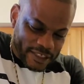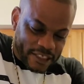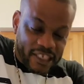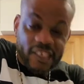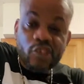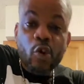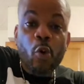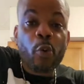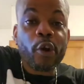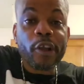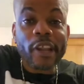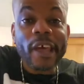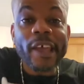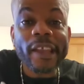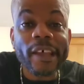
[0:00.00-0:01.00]
There's no word
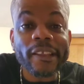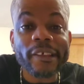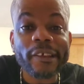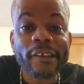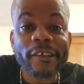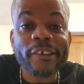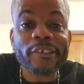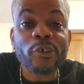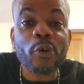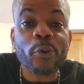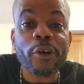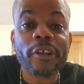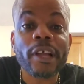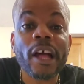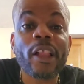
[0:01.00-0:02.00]
like that here. There's no
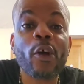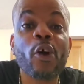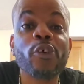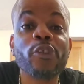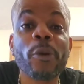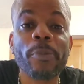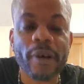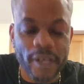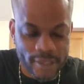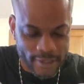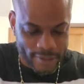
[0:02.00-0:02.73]
word called cut up.